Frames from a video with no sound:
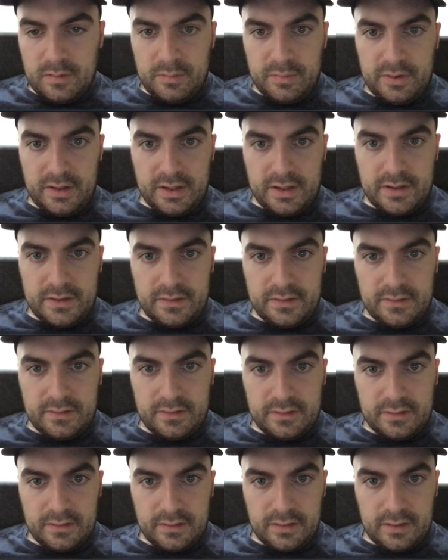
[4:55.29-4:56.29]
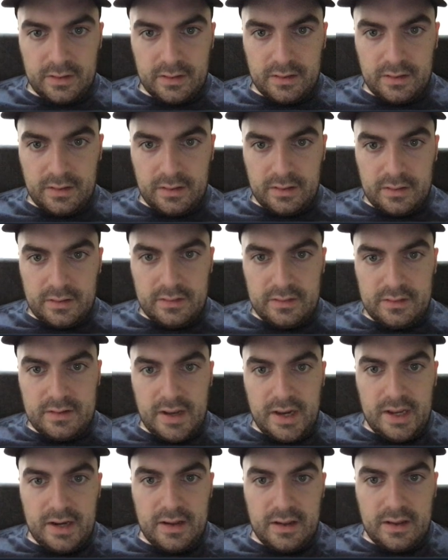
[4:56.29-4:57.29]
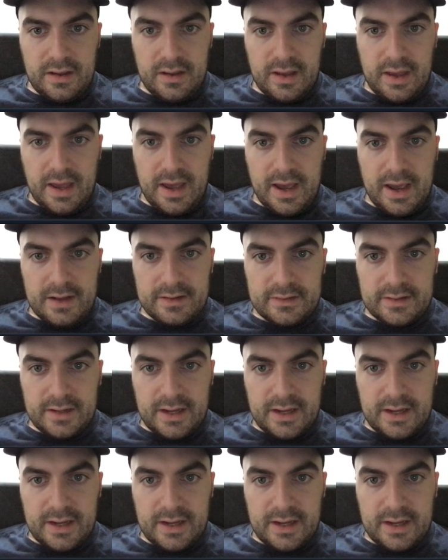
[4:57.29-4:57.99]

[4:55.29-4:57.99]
plus data at